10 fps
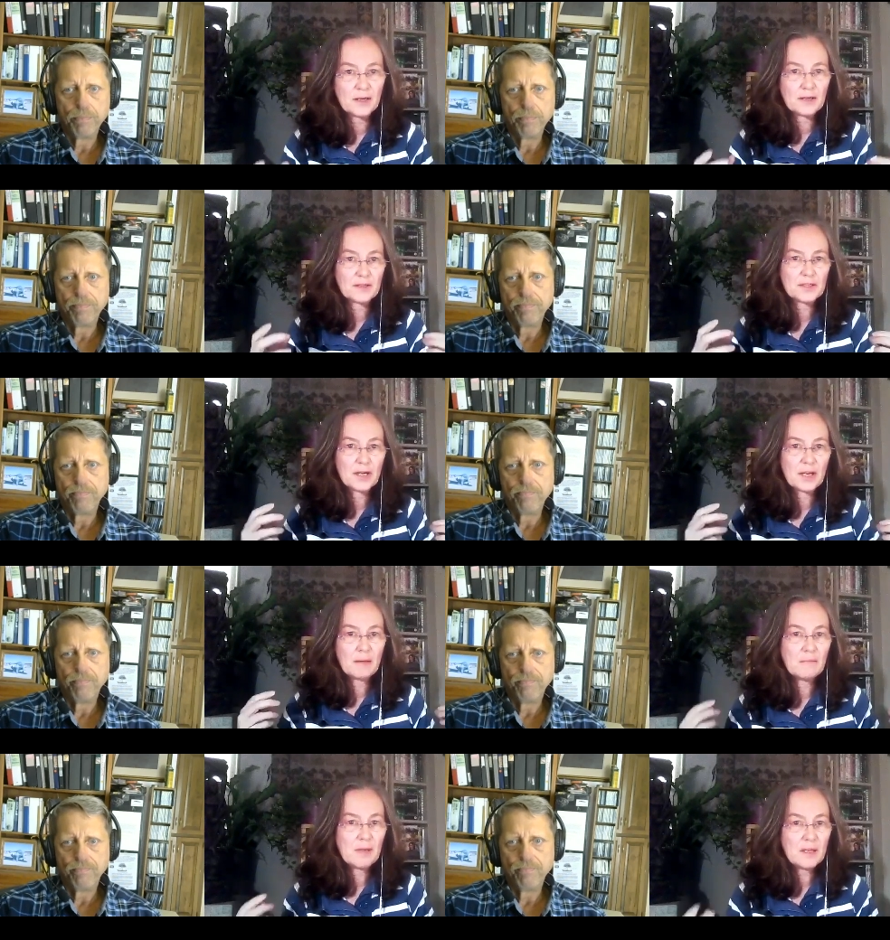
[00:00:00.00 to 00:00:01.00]
Speaker 1: much
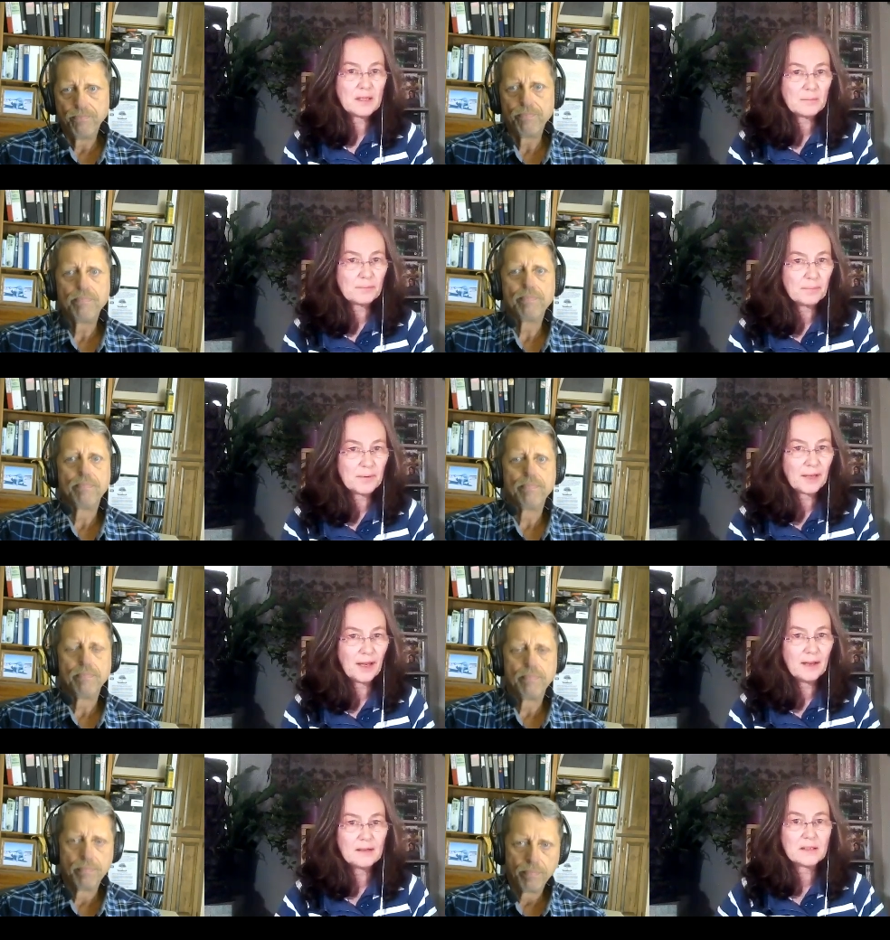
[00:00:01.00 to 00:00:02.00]
media
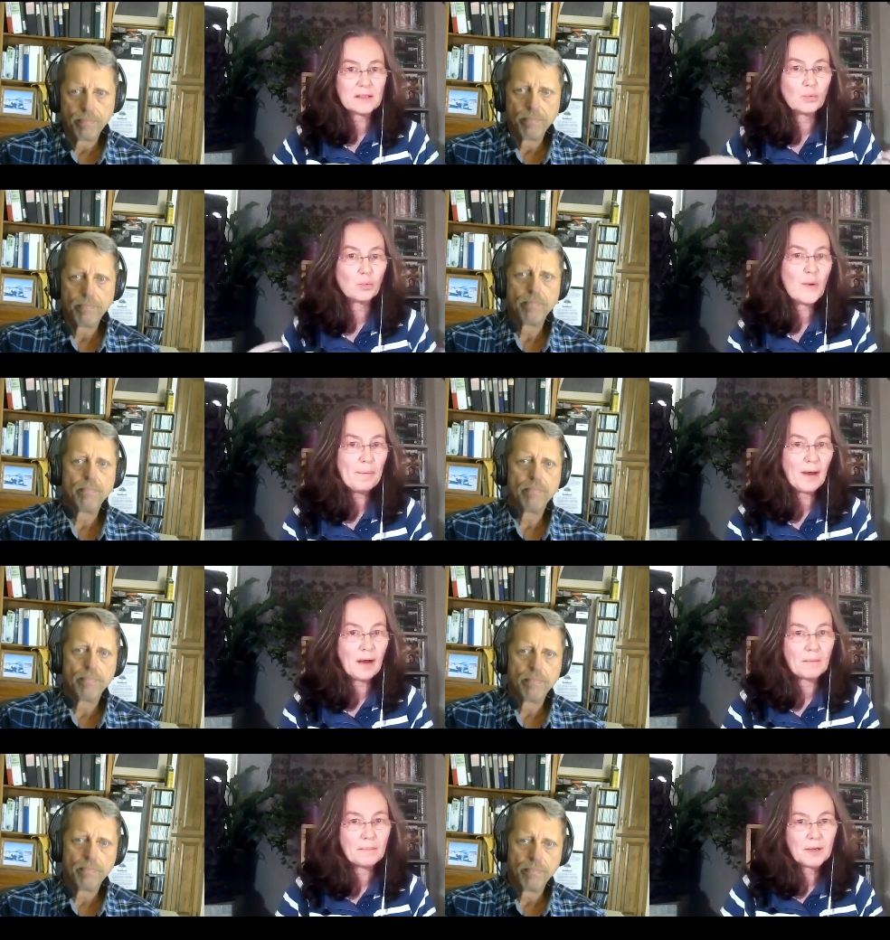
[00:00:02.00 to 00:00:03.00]
propaganda to whip
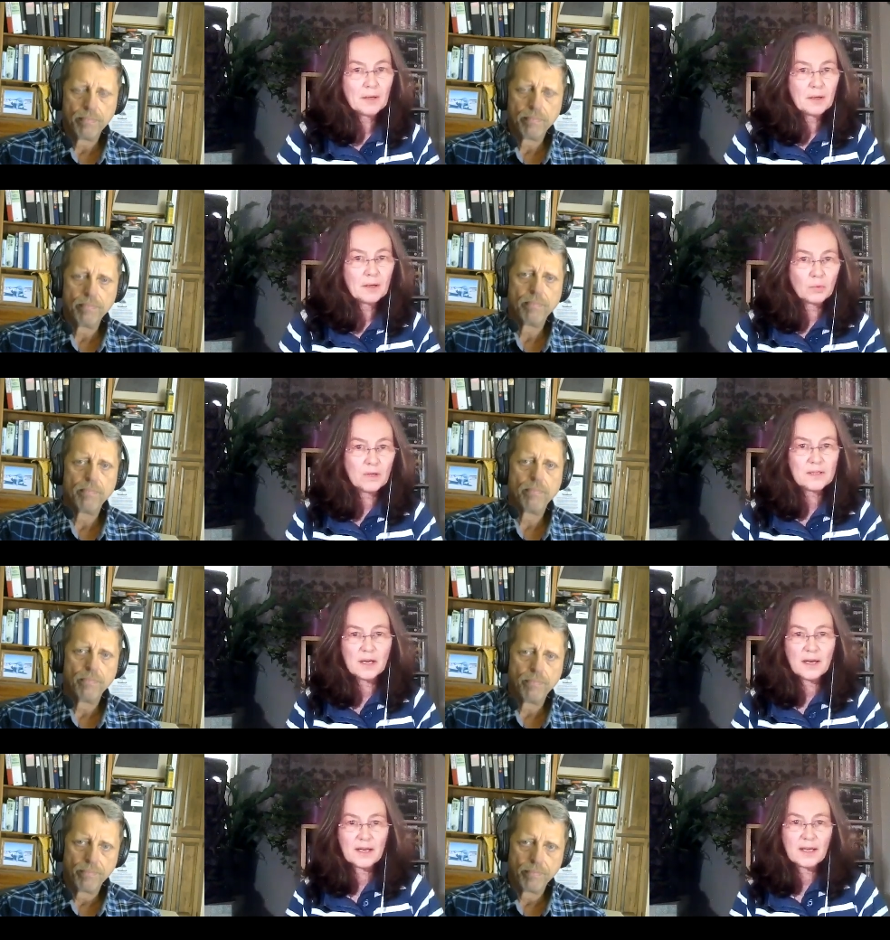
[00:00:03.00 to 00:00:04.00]
up one
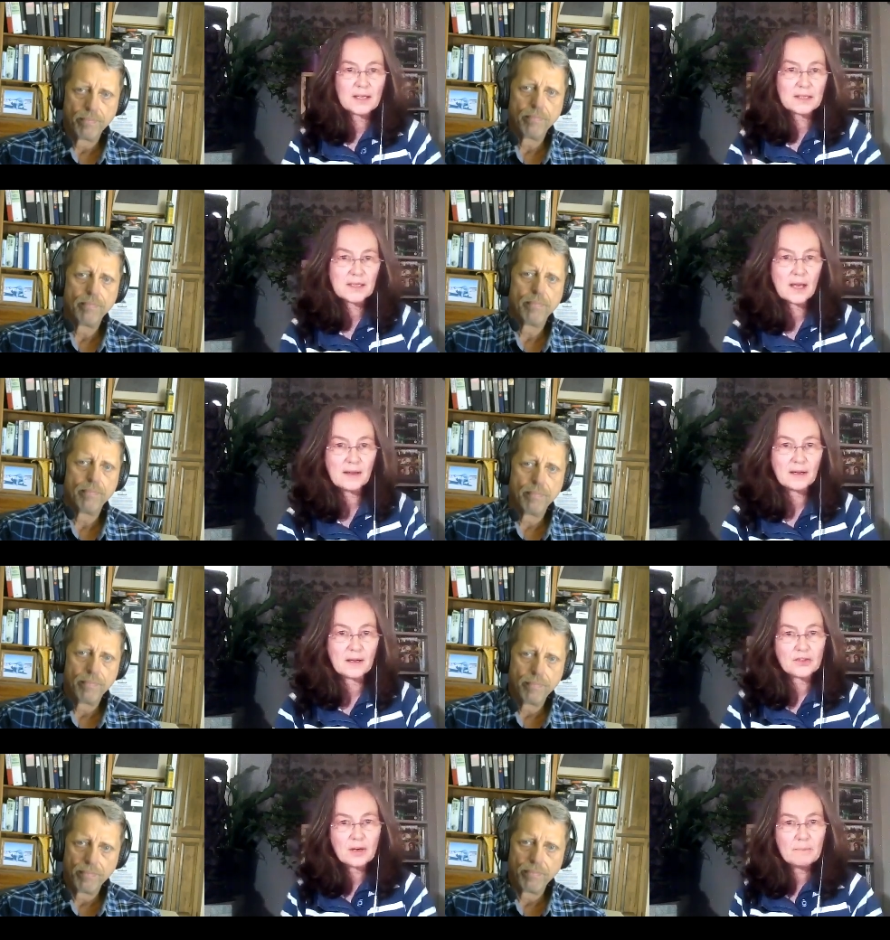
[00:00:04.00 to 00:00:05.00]
side against the
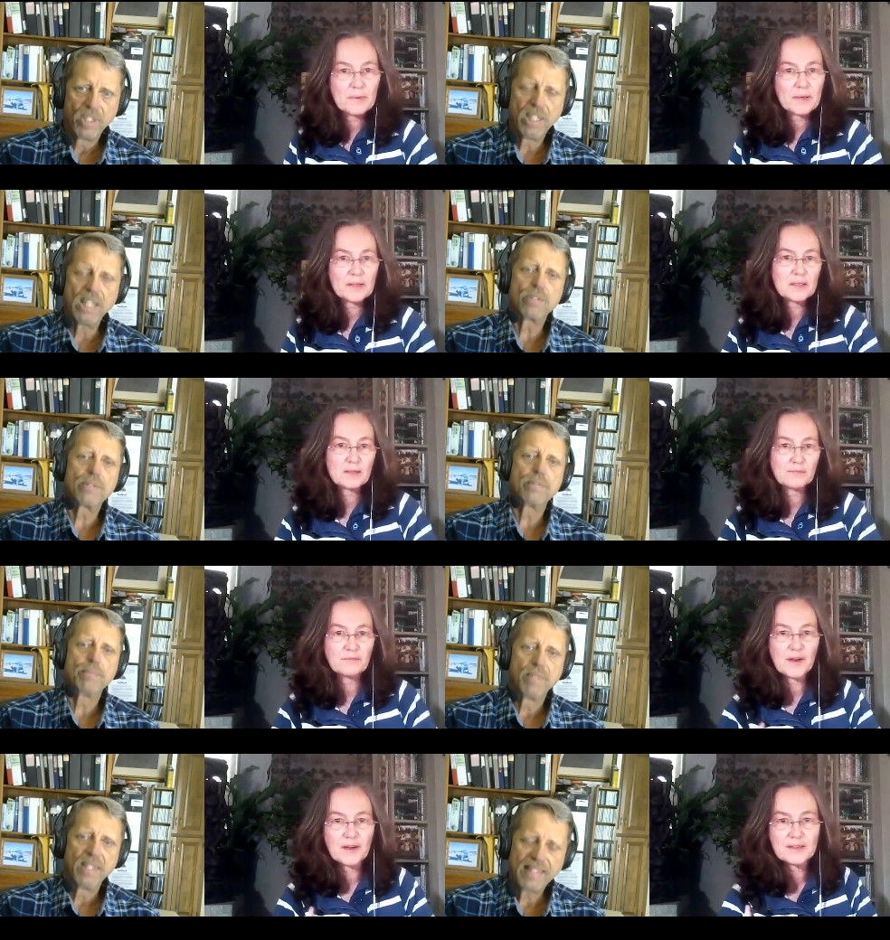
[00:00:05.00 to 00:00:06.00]
other. Trump yes,
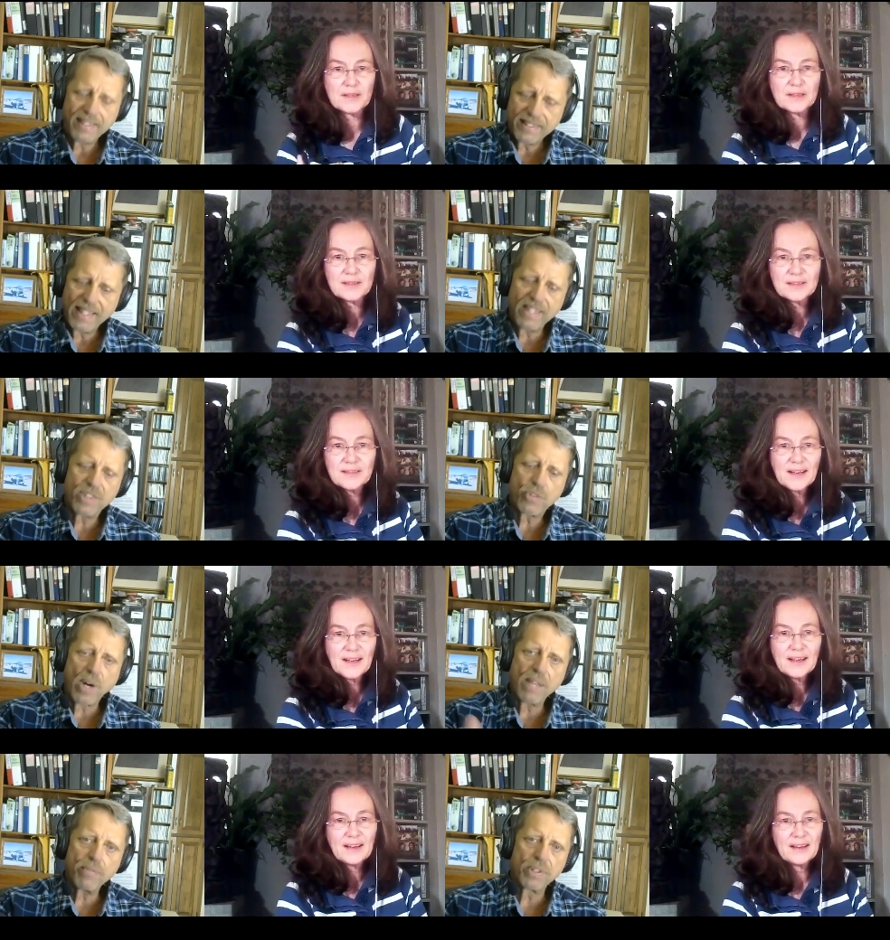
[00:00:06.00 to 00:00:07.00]
Speaker 2: versus, they, they thrive
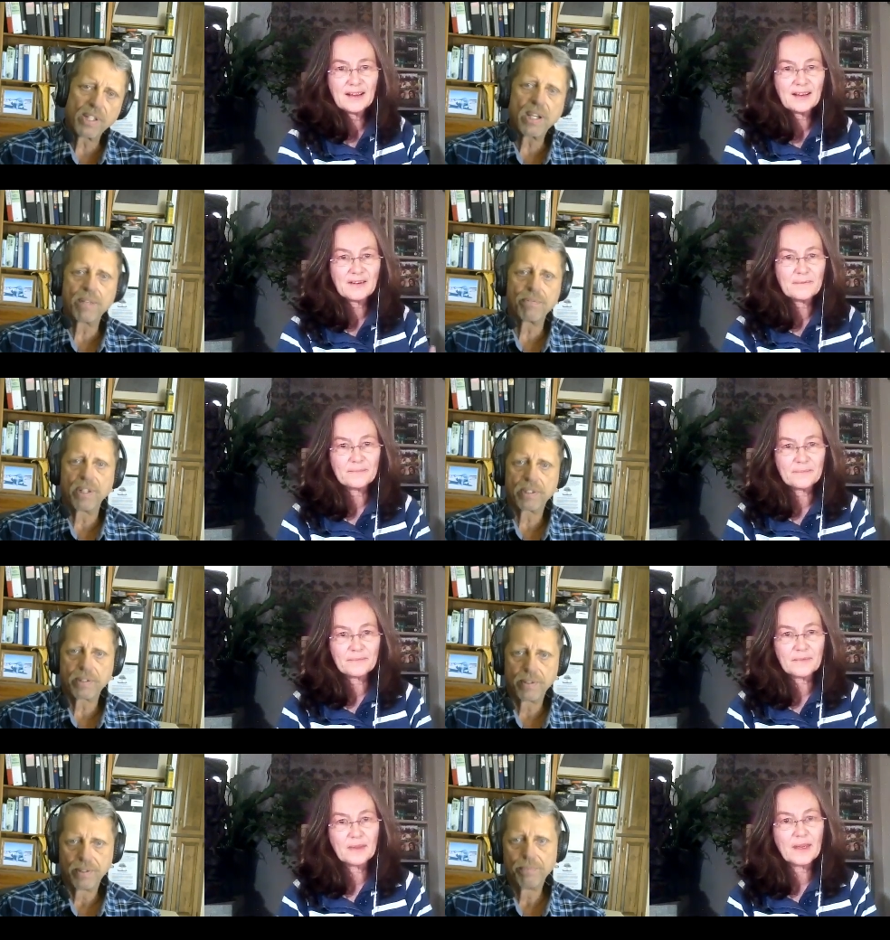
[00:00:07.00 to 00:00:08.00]
on the conflict.
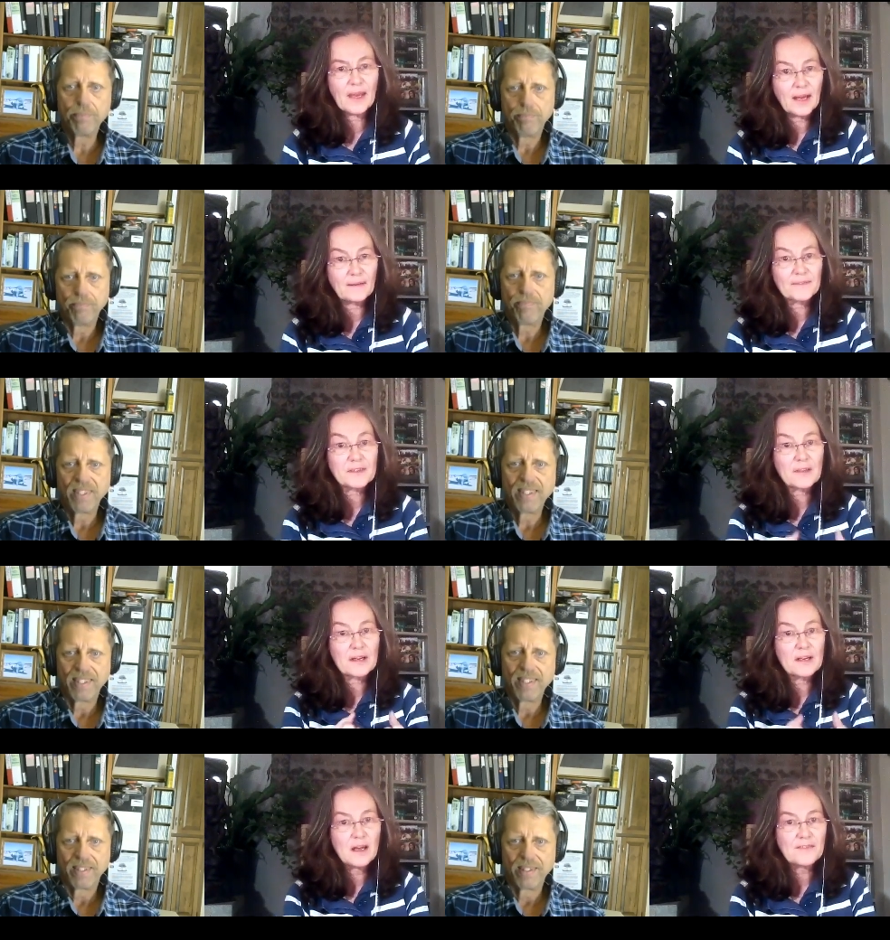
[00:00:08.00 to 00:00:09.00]
Speaker 1: Yeah, so they
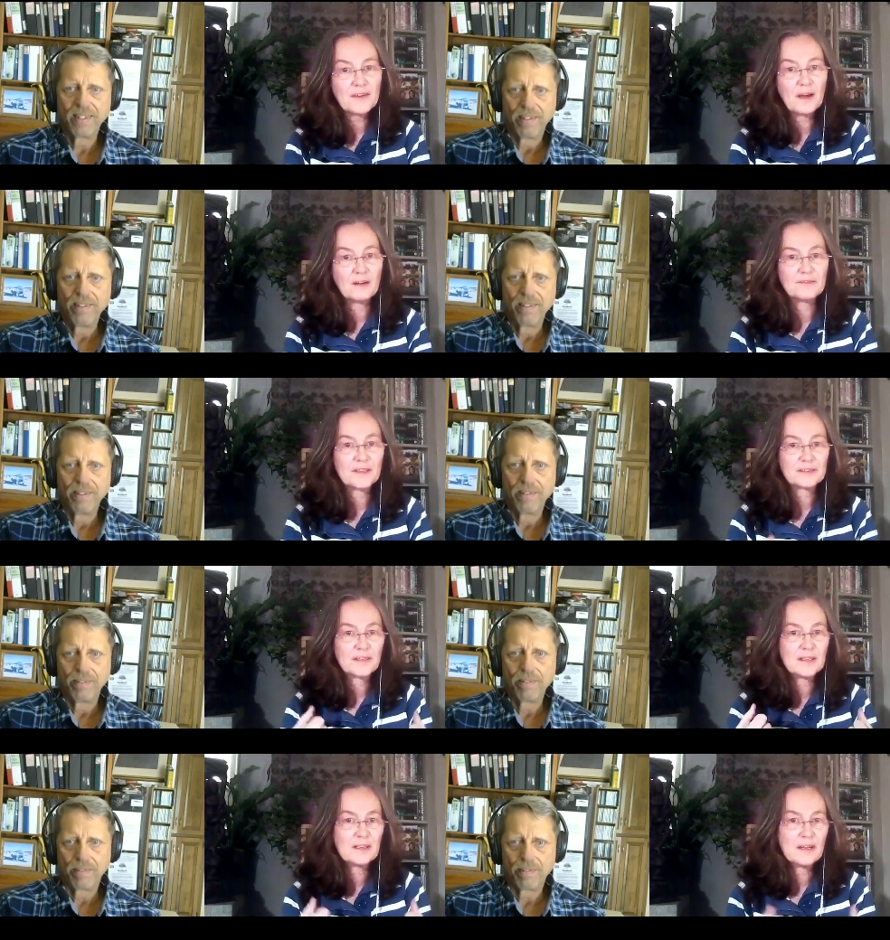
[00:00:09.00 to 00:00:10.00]
love the conflict,
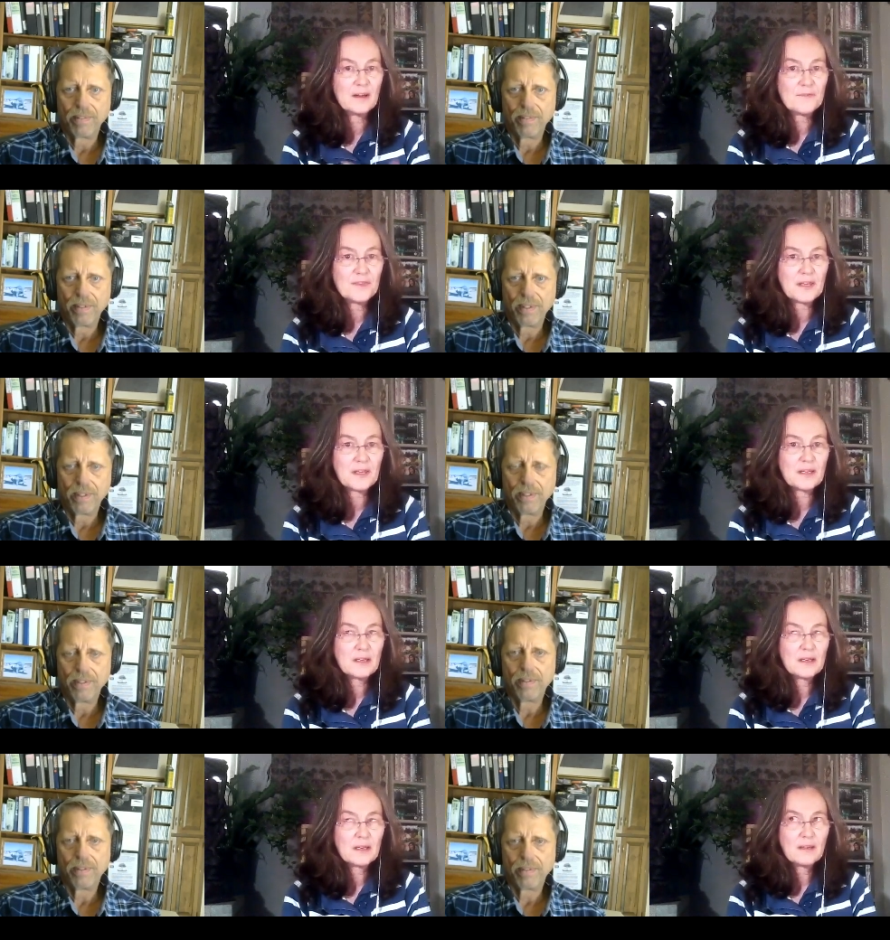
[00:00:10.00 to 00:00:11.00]
they love the,
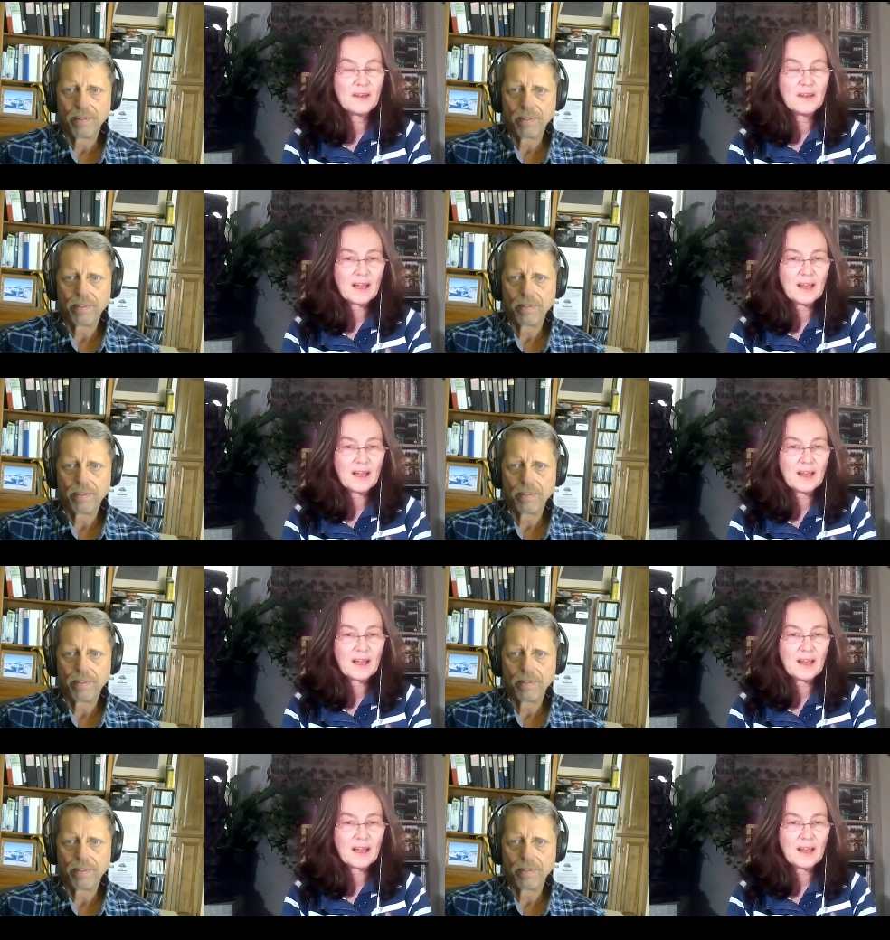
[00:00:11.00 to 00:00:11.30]
the